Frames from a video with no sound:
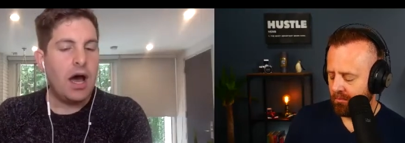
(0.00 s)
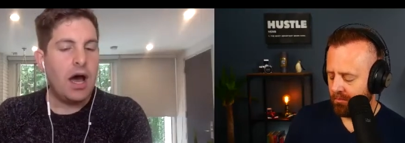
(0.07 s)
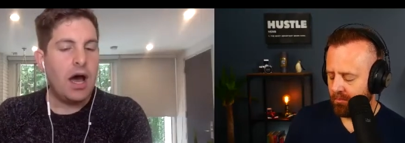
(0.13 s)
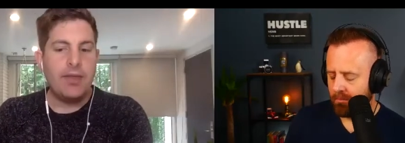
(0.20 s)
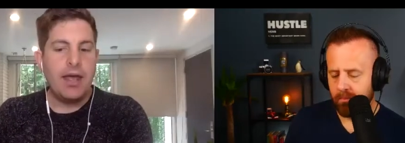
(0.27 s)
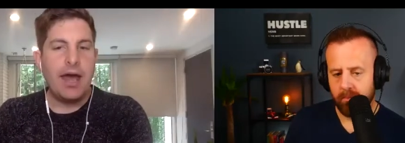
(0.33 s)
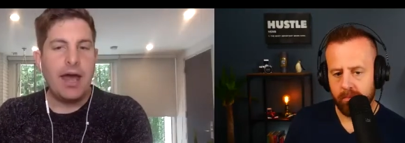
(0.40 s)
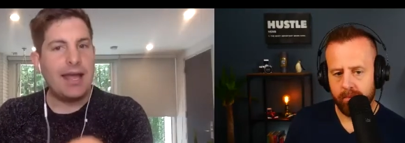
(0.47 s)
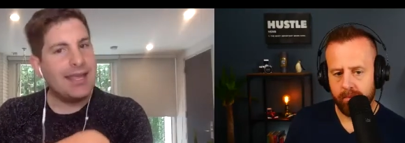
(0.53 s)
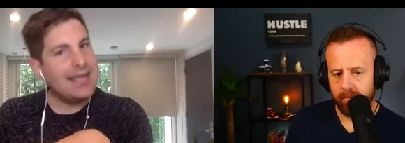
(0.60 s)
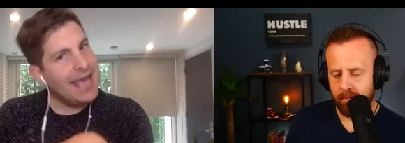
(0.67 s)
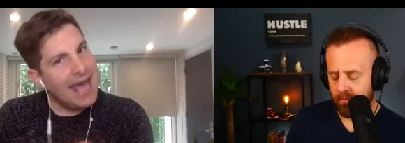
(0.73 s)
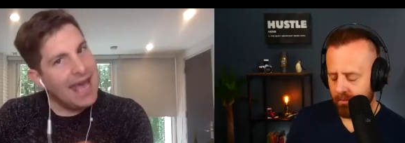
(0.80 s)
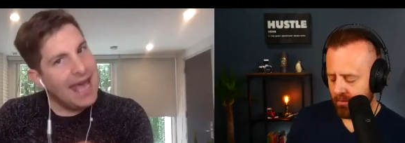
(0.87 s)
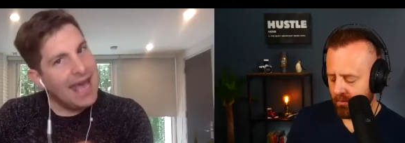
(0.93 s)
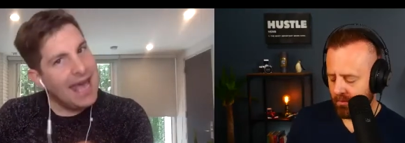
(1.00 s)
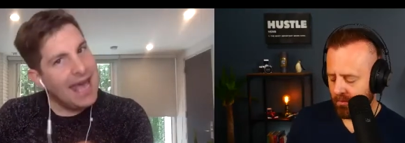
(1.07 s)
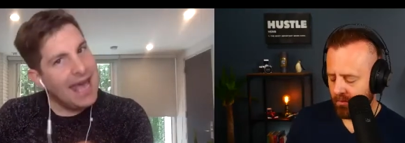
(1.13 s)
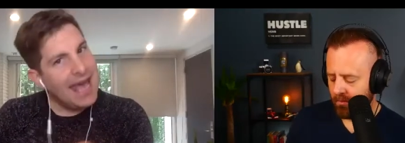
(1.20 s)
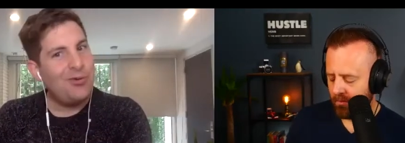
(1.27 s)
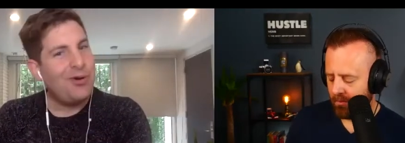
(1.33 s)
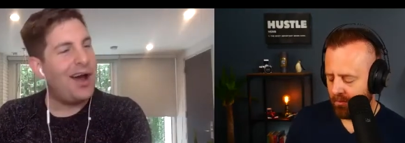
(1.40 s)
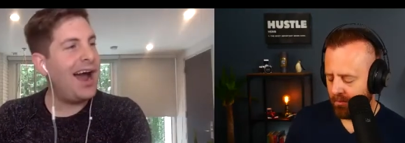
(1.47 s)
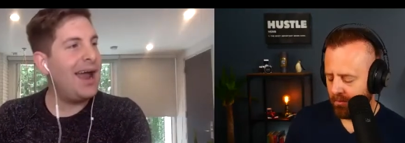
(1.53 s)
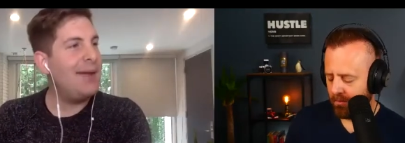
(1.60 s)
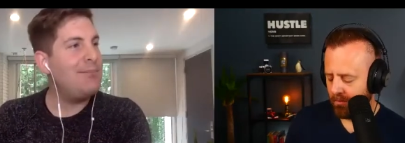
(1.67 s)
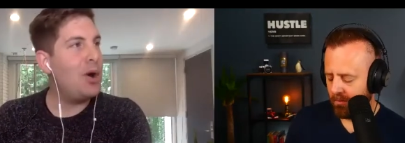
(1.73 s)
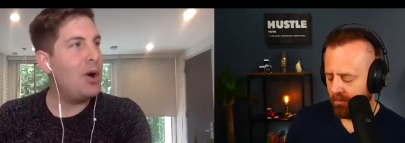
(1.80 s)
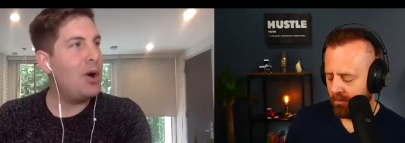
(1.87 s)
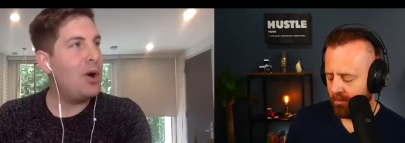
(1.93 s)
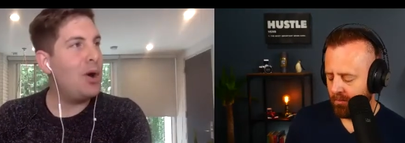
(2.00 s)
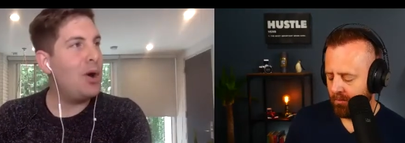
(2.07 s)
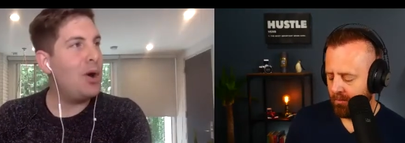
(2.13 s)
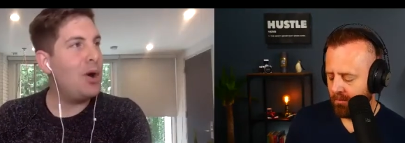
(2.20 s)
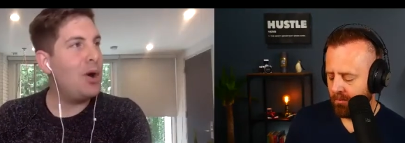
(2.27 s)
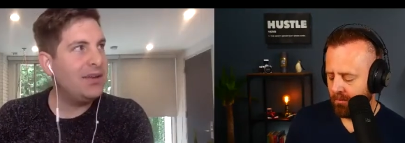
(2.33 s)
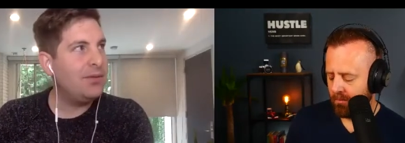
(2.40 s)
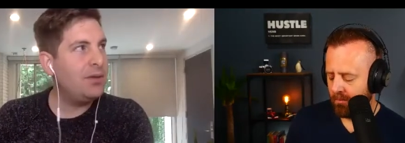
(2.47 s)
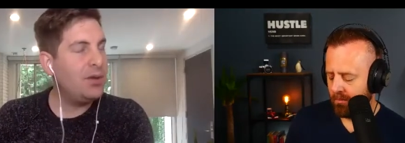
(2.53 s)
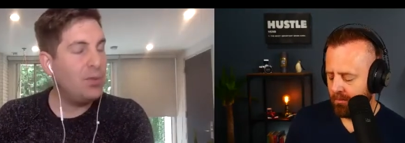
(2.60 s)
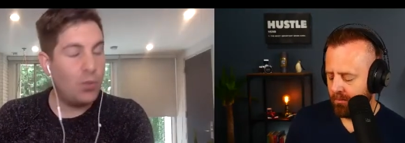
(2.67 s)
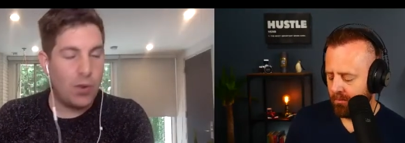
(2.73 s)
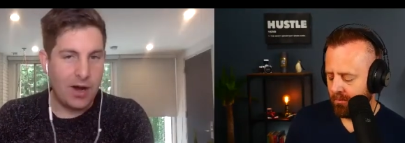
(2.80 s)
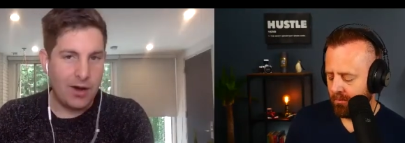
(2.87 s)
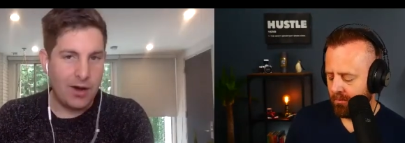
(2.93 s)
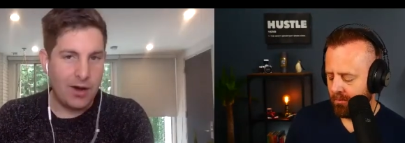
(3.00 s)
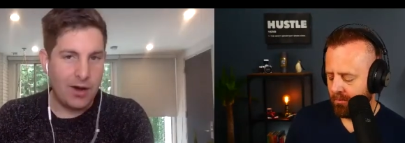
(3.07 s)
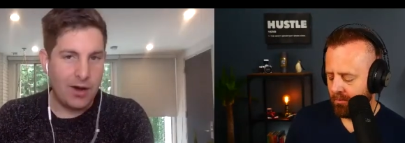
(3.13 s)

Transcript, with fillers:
Speaker 1: Um, again, though, I'm always a little bit